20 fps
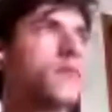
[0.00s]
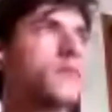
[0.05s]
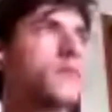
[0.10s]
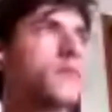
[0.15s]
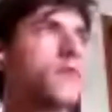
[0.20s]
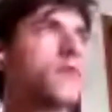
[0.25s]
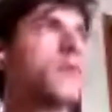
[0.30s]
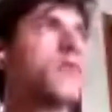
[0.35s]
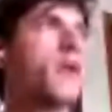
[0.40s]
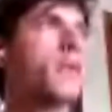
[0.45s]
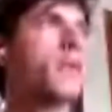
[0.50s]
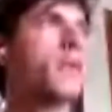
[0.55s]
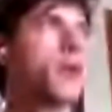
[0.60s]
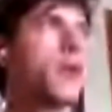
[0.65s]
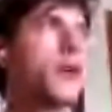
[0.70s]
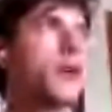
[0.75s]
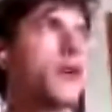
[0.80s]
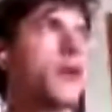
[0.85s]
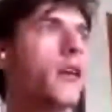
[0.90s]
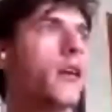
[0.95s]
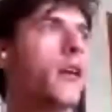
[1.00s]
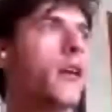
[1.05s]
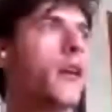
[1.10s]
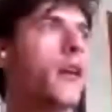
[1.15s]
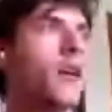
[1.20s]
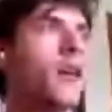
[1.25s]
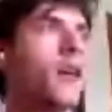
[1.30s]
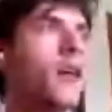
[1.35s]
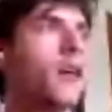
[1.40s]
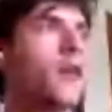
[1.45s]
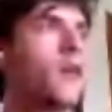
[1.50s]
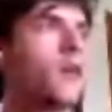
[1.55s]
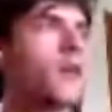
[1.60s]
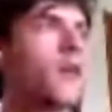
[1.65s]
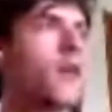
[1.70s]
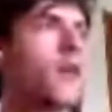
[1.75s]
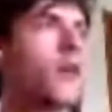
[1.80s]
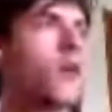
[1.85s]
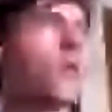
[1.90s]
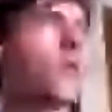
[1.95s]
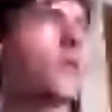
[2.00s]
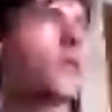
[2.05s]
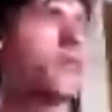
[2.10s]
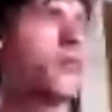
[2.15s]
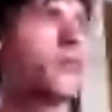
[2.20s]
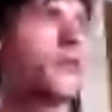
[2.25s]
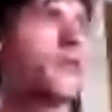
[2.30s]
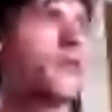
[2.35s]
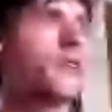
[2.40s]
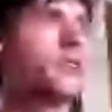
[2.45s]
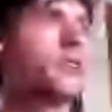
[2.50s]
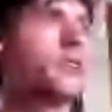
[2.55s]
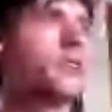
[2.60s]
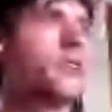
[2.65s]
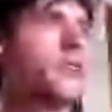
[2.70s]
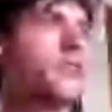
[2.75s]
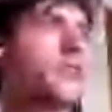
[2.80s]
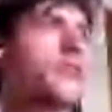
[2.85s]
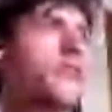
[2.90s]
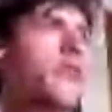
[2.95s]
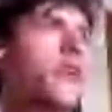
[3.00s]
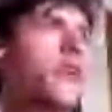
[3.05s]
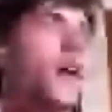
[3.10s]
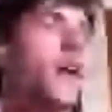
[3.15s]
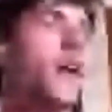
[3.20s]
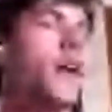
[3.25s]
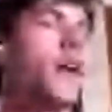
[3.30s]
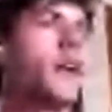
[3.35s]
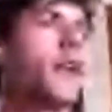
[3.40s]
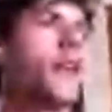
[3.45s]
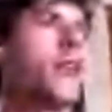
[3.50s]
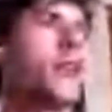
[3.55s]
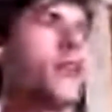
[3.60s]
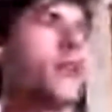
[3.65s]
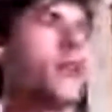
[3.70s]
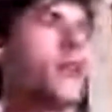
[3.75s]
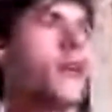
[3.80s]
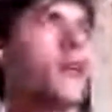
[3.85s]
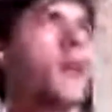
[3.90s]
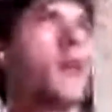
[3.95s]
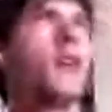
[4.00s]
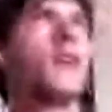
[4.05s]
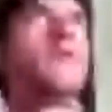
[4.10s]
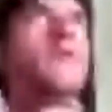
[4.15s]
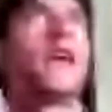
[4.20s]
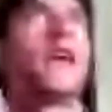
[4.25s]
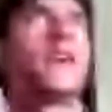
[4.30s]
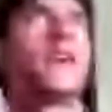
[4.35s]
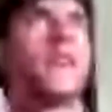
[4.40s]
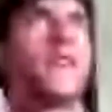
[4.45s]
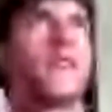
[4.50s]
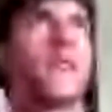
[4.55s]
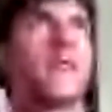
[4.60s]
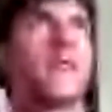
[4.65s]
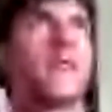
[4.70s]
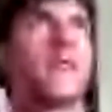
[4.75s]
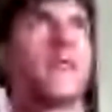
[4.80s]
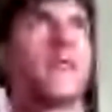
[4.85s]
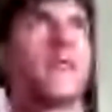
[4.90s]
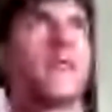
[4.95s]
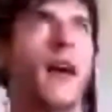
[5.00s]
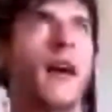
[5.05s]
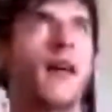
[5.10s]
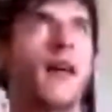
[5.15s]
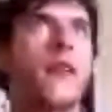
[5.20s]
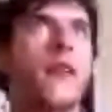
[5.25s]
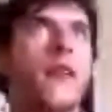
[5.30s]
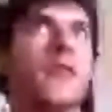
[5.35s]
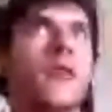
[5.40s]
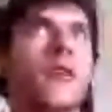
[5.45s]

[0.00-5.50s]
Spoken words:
stumbling according to addictions and other vices that we have,